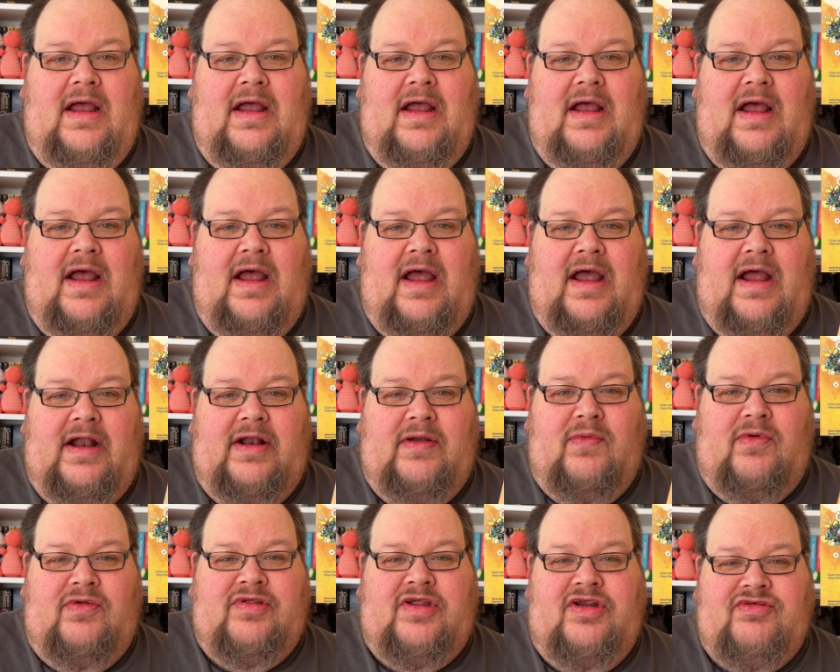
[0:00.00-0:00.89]
And
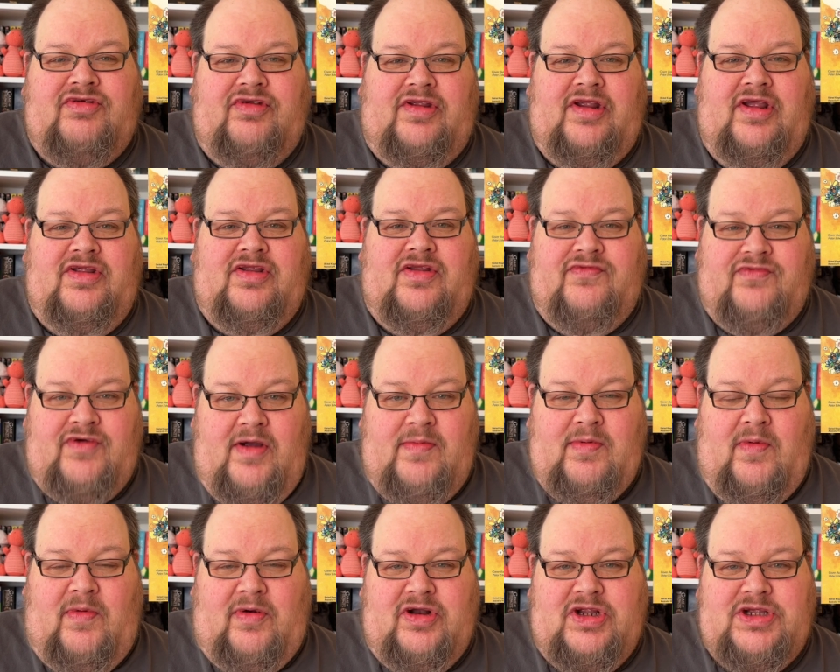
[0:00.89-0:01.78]
what's interesting is the
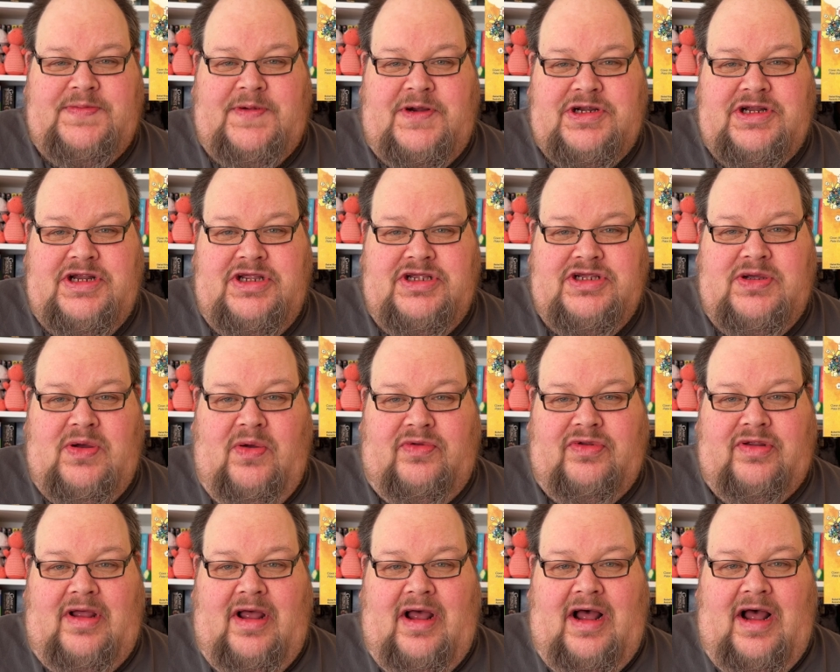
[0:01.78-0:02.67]
robot one, especially, has
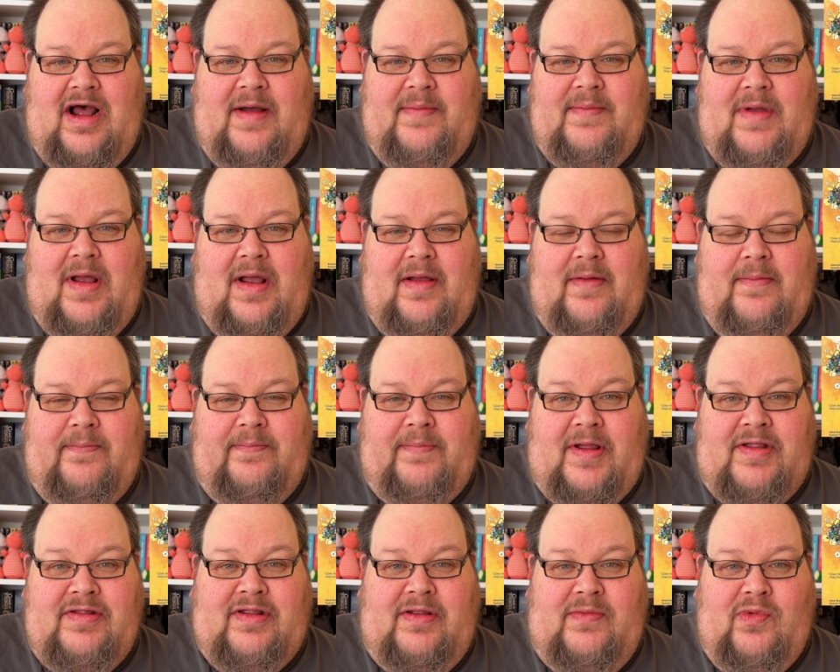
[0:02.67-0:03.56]
got
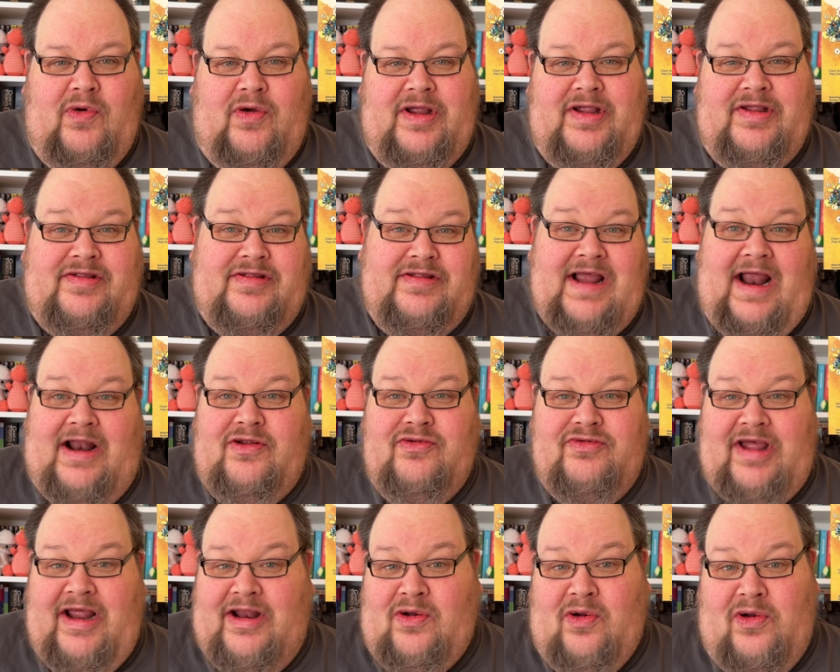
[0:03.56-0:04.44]
basically what is
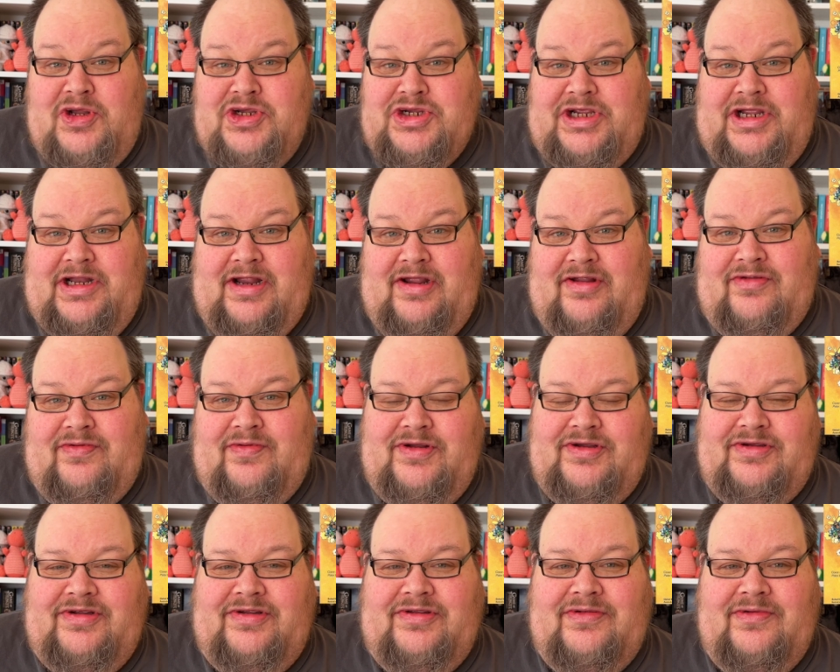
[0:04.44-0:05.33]
nanotechnology in it,
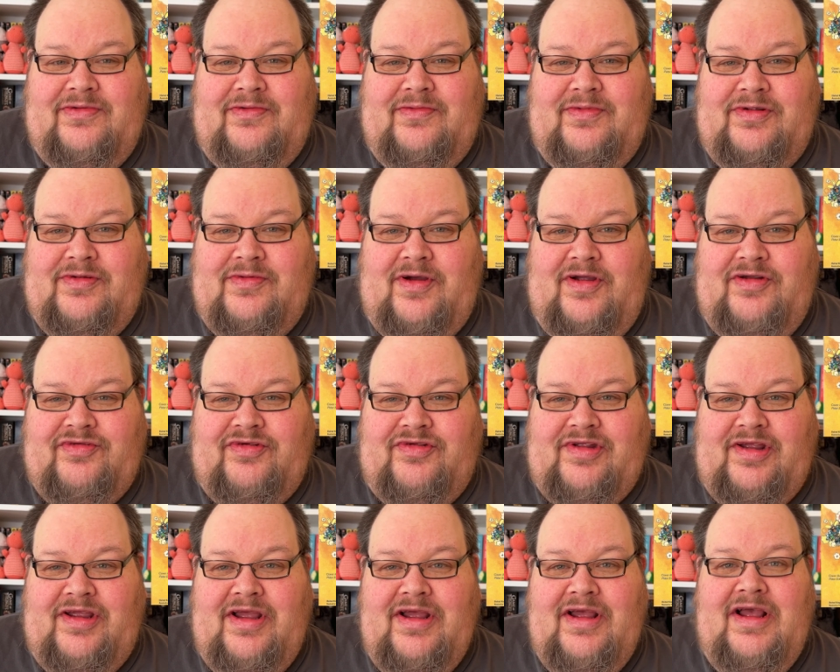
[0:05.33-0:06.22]
which is always quite
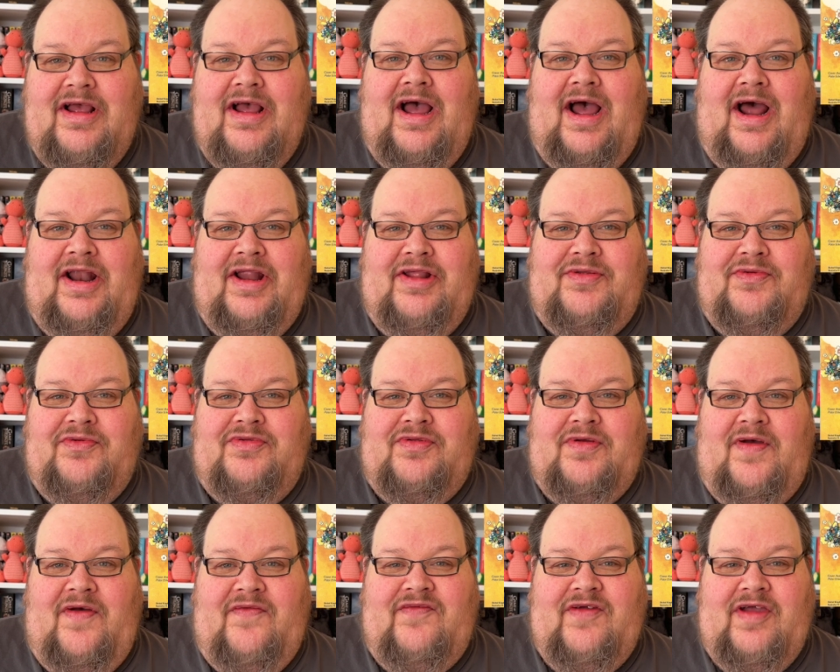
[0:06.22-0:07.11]
interesting. And there's
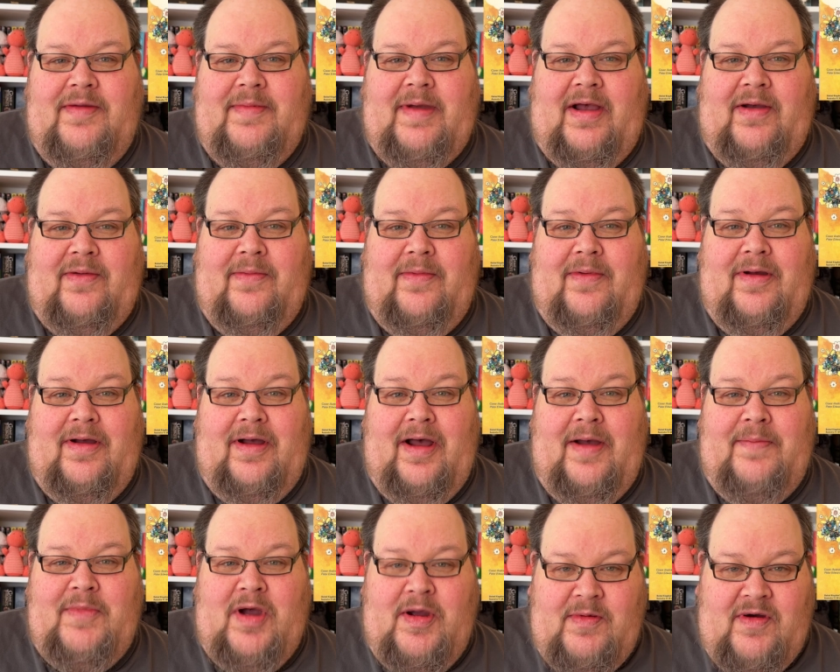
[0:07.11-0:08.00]
also a thing about a
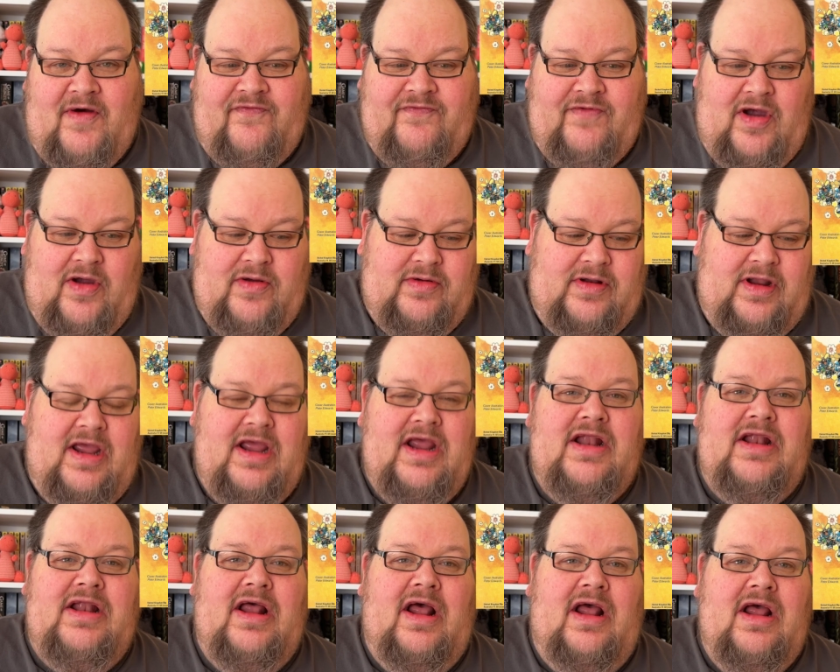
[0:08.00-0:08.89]
mobile phone
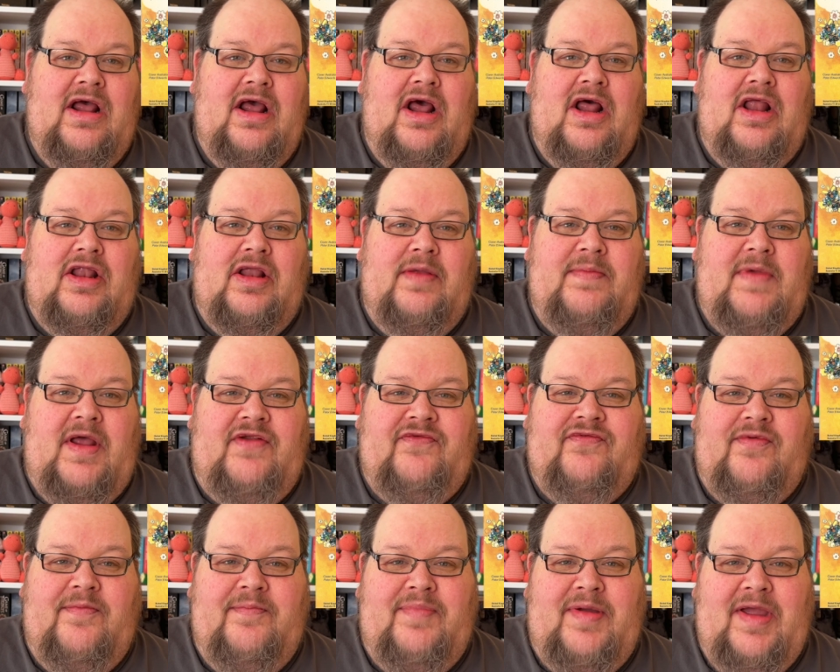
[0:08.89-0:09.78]
in The Men
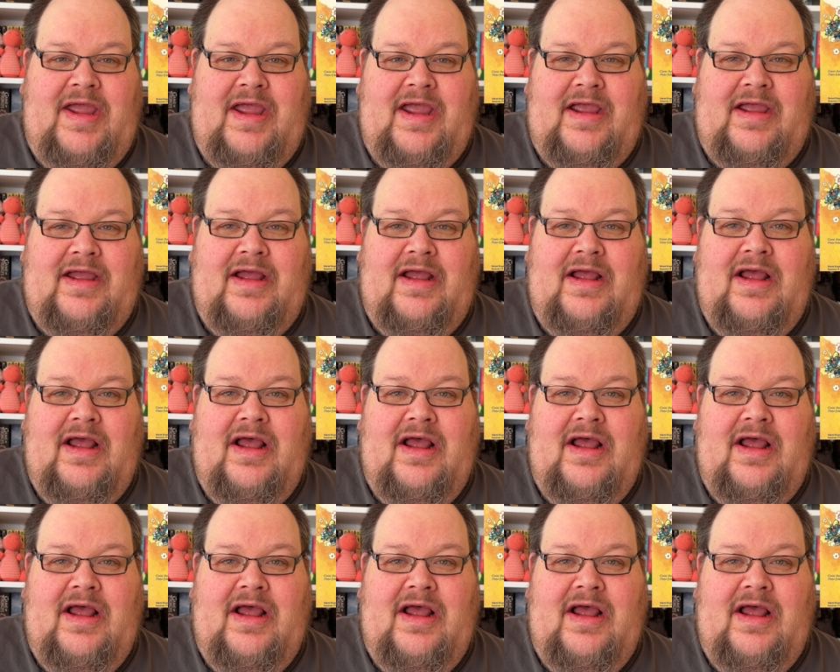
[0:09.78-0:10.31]
from Pig.